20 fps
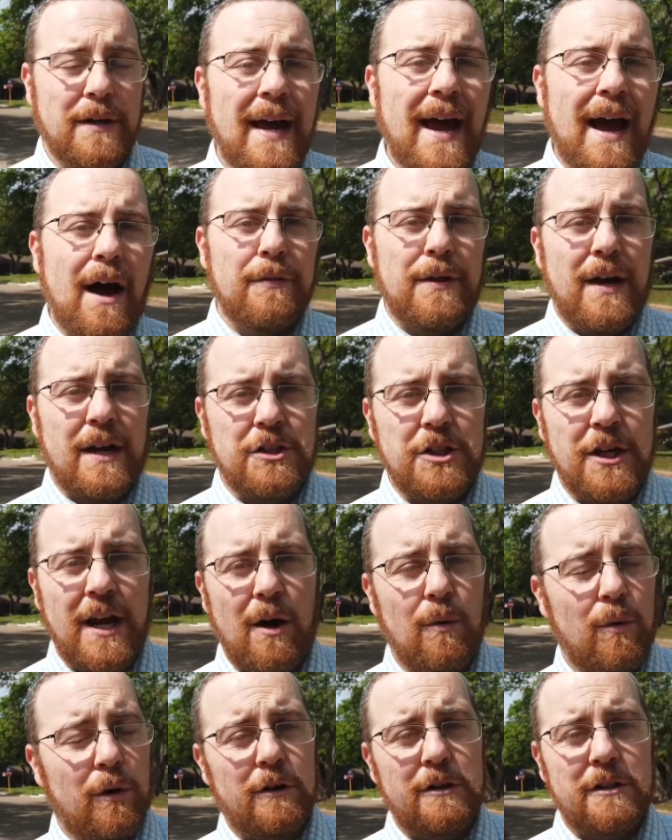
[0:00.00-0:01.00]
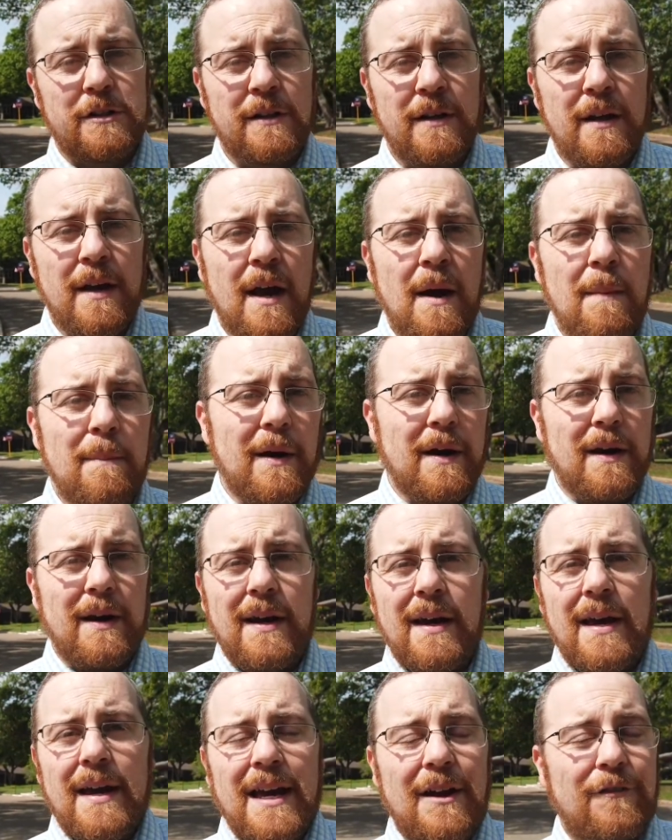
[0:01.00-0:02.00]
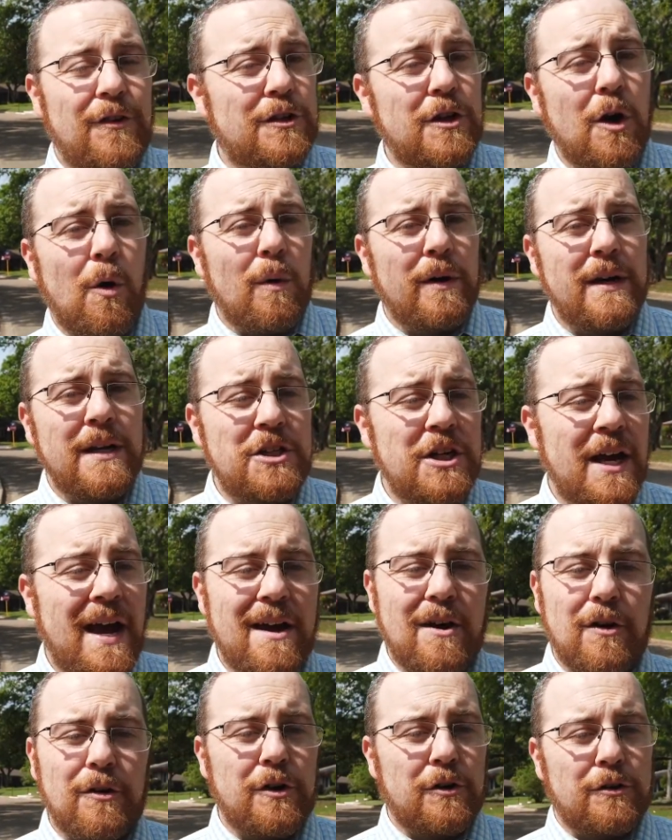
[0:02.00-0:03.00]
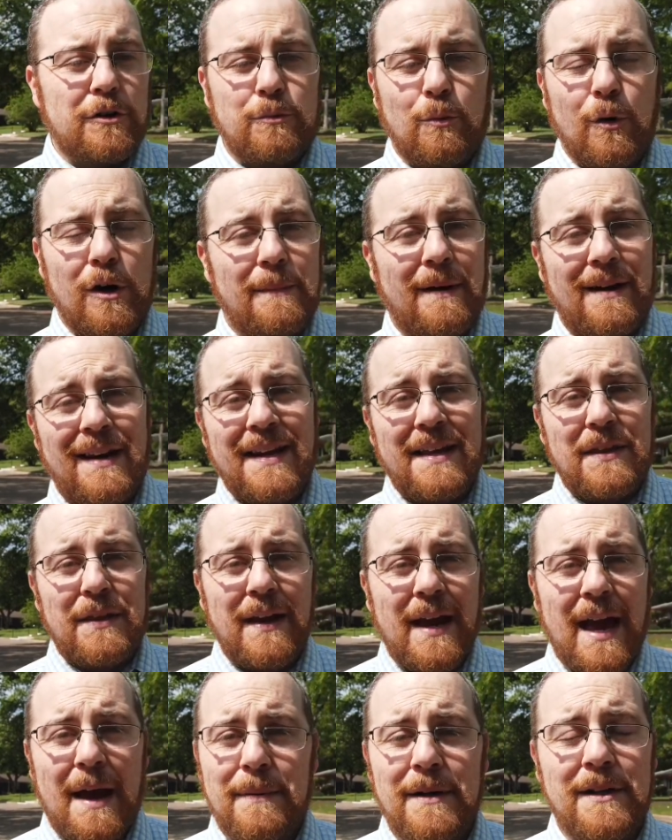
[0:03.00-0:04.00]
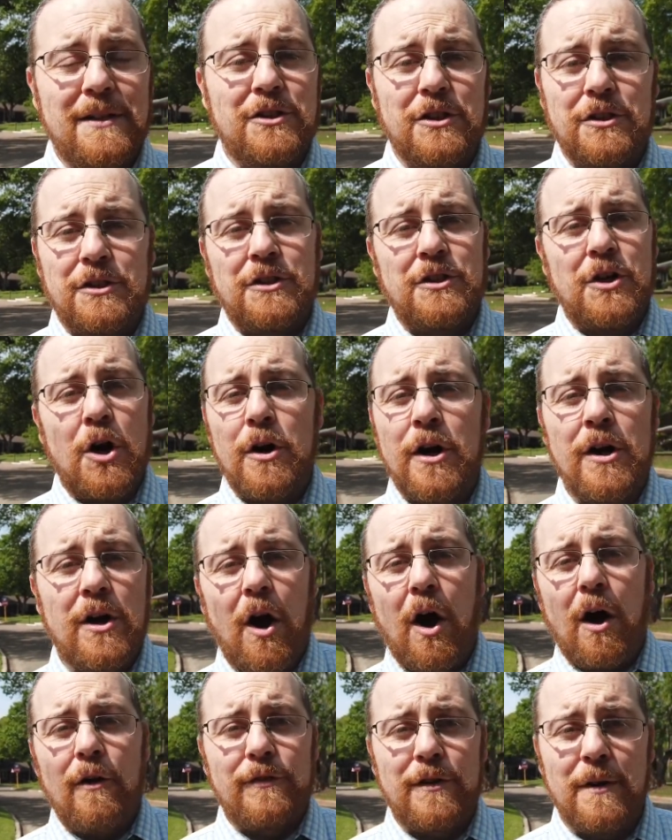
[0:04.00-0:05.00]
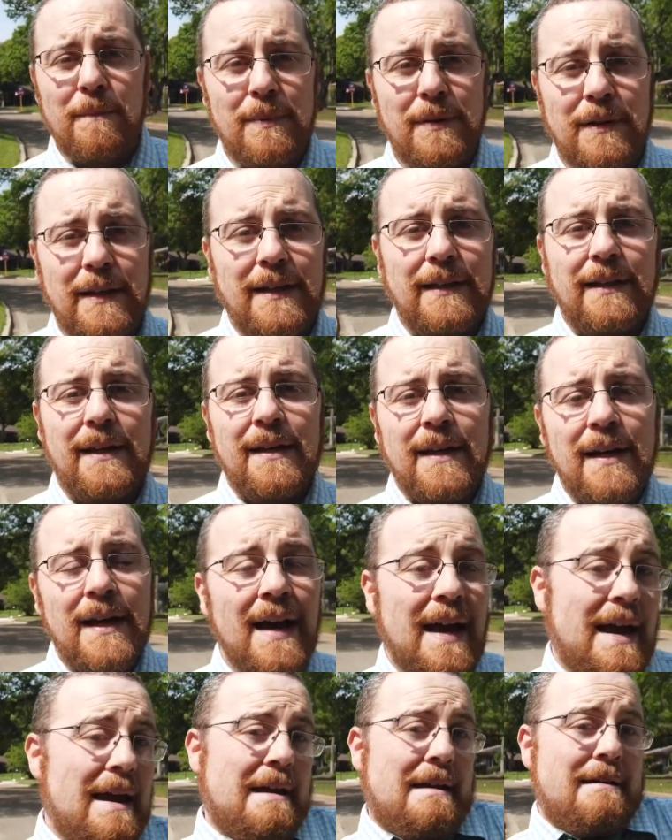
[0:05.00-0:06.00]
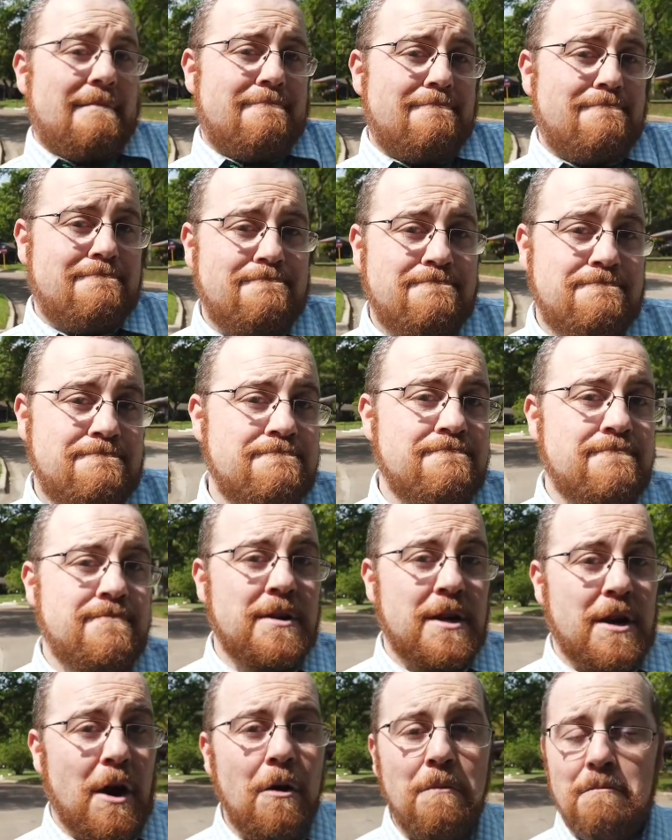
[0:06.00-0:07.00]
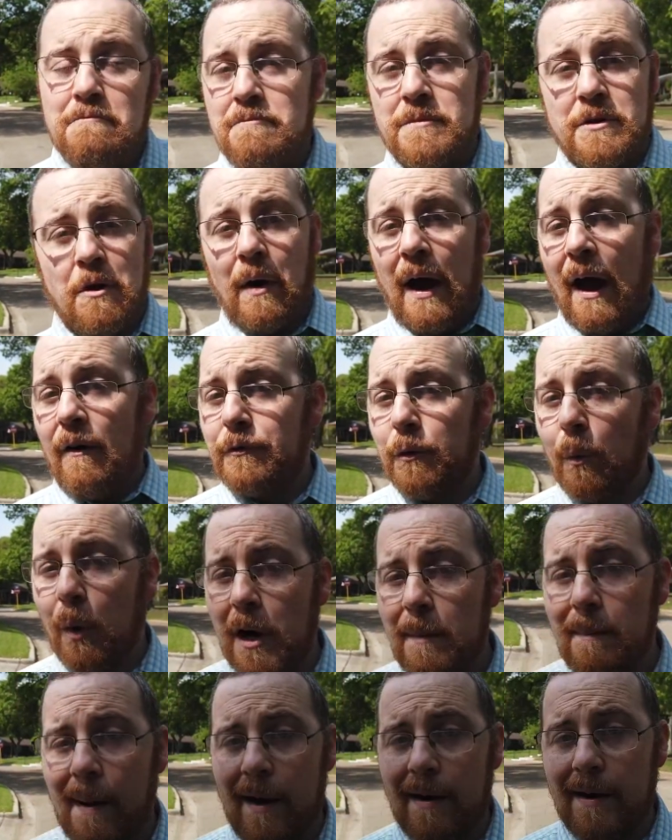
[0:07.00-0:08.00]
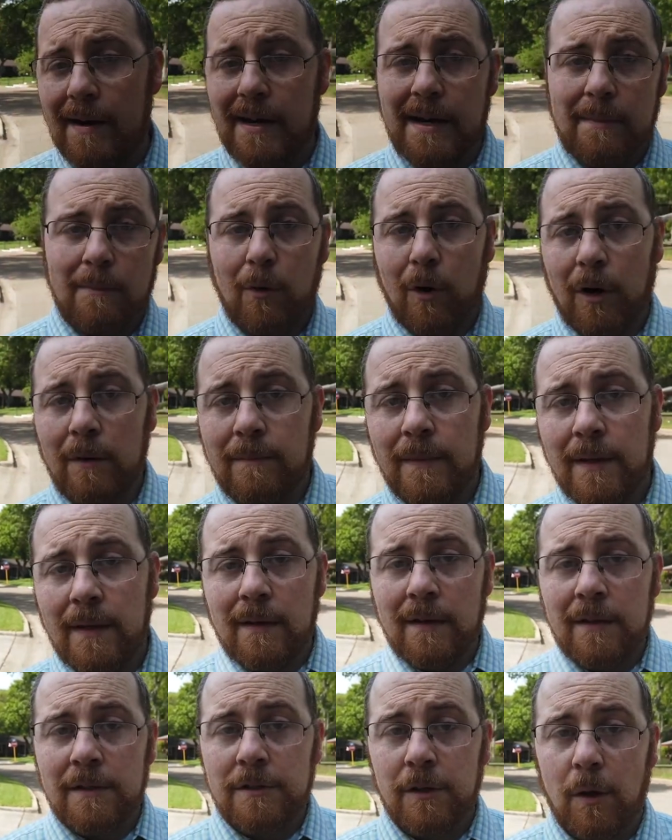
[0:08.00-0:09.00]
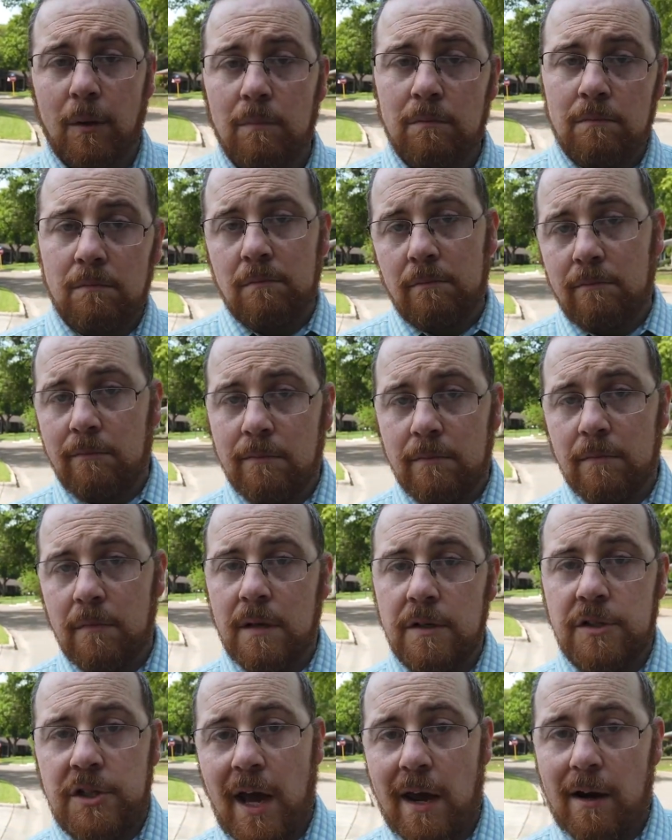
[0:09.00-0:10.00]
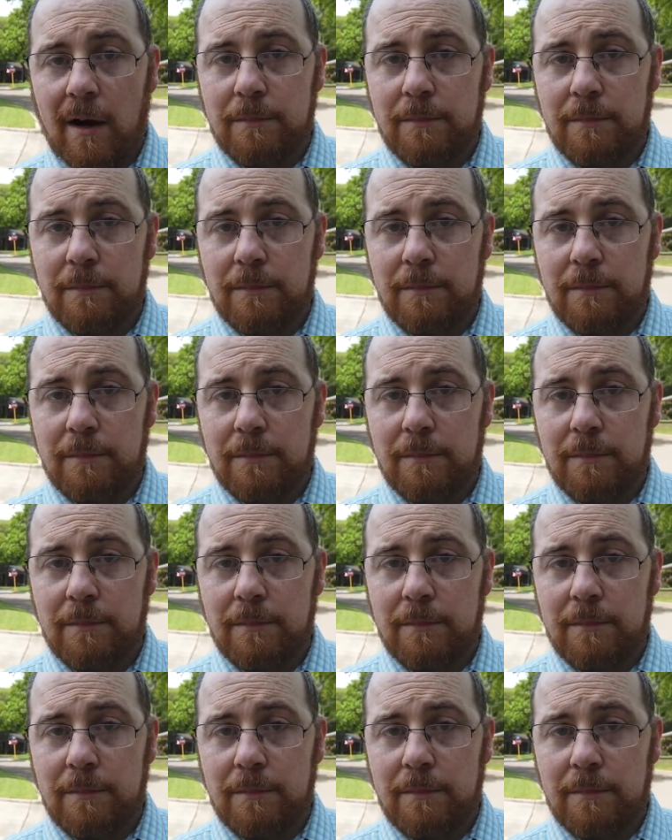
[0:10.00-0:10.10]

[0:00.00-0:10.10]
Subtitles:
on how that chat works. But if you don't want any chat or you're just worried about anything happening, just turn it off completely, and you don't have to worry about it anymore. So, chat